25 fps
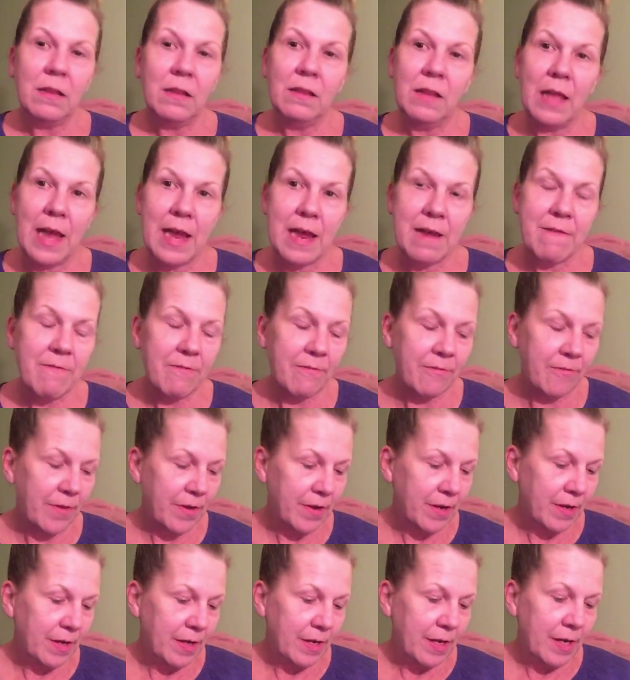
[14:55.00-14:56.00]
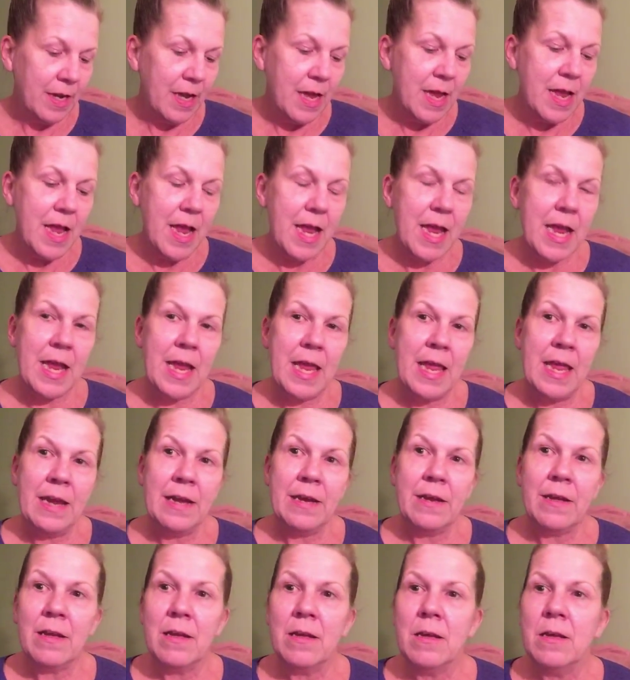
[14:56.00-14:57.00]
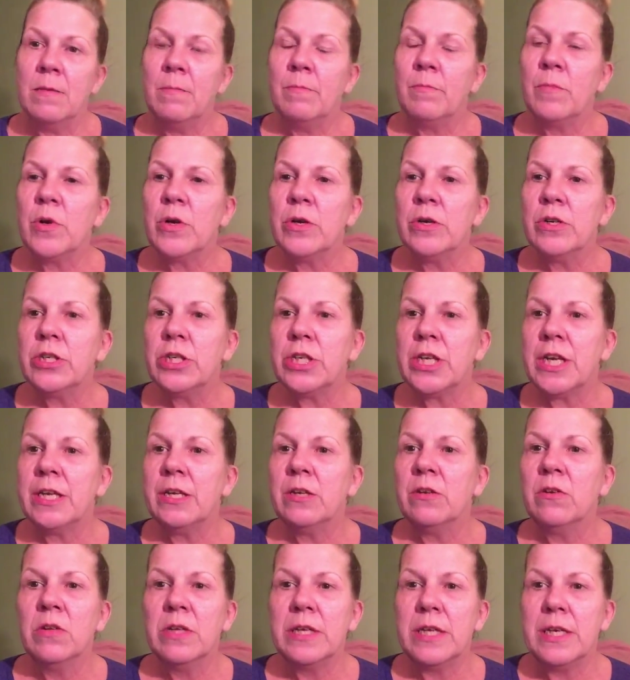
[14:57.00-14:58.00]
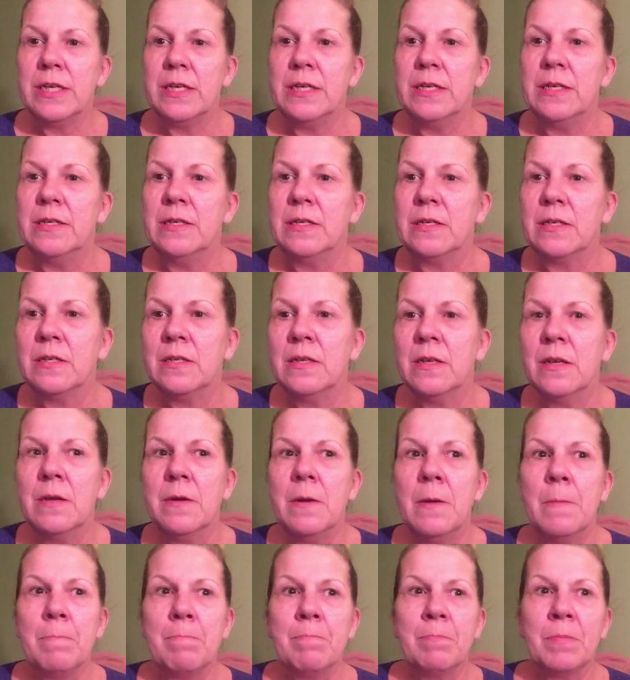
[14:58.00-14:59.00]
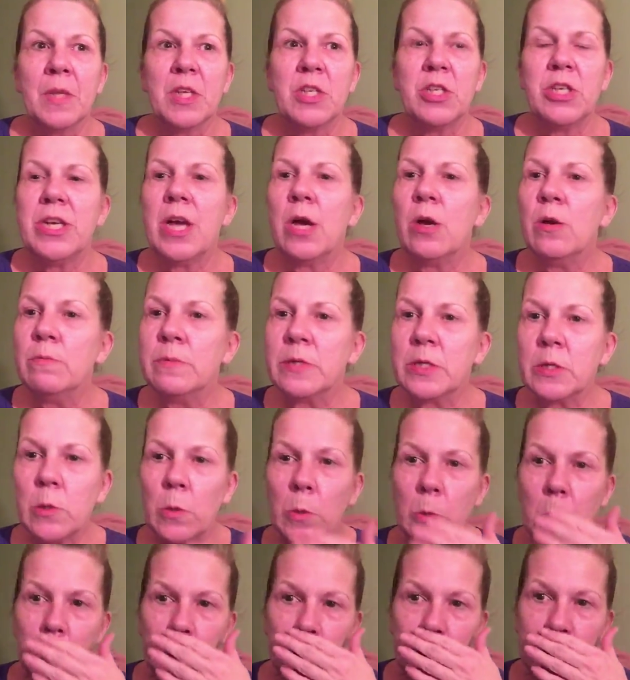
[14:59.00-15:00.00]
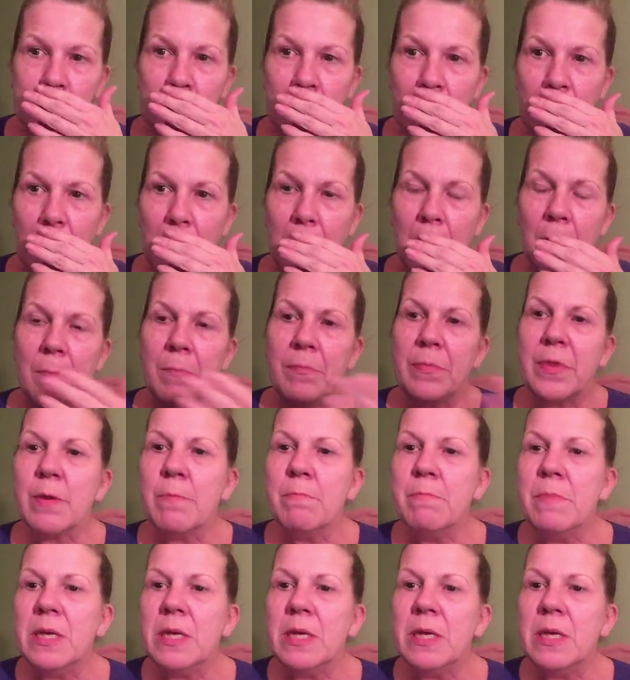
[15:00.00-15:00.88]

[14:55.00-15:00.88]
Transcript: Life, And her channel is, she homeschools, they're